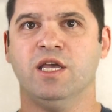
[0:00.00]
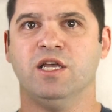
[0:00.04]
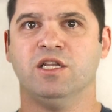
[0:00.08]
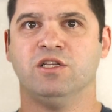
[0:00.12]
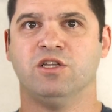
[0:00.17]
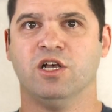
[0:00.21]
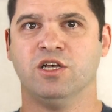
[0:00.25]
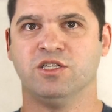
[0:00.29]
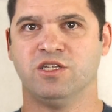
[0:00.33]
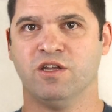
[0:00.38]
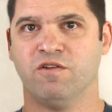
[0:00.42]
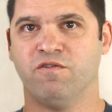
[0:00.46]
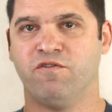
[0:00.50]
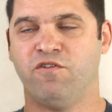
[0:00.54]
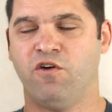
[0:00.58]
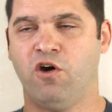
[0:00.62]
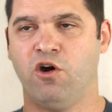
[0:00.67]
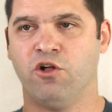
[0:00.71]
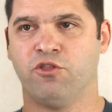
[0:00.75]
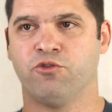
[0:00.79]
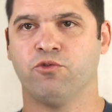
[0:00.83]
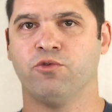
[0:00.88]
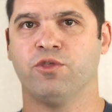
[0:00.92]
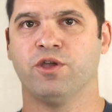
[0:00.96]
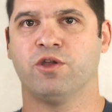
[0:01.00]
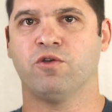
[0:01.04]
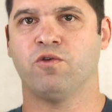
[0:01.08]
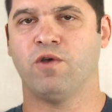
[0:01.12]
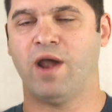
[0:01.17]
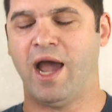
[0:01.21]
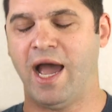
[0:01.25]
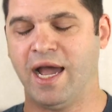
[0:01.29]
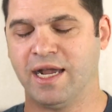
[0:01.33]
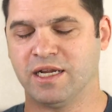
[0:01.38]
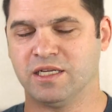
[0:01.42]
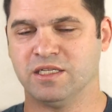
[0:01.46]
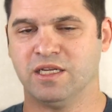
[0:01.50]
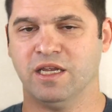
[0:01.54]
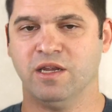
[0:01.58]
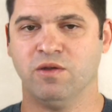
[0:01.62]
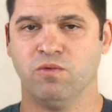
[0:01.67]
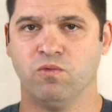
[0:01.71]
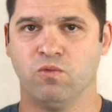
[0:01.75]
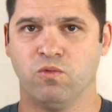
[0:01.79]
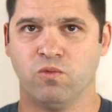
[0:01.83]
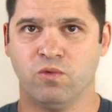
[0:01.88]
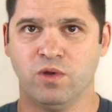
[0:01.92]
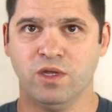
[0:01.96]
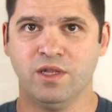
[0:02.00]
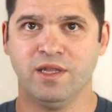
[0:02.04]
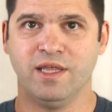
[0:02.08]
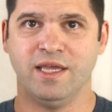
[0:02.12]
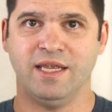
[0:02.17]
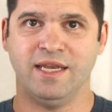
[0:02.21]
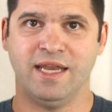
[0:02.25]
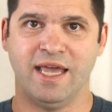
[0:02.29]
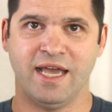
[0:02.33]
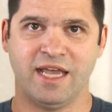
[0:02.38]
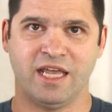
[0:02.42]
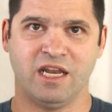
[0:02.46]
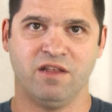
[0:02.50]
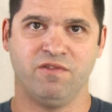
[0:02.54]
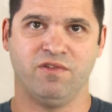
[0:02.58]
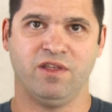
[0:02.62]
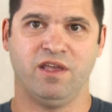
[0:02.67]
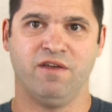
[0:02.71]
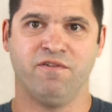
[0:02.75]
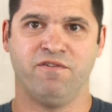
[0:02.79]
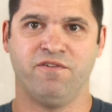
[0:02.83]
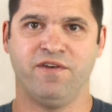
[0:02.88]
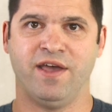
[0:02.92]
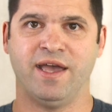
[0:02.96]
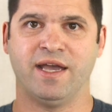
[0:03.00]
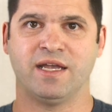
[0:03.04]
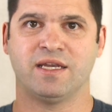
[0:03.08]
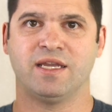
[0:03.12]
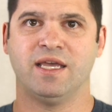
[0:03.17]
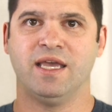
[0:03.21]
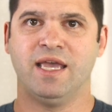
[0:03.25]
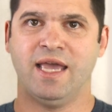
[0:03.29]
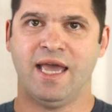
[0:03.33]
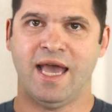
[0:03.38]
doesn't fall through the cracks and really negatively affect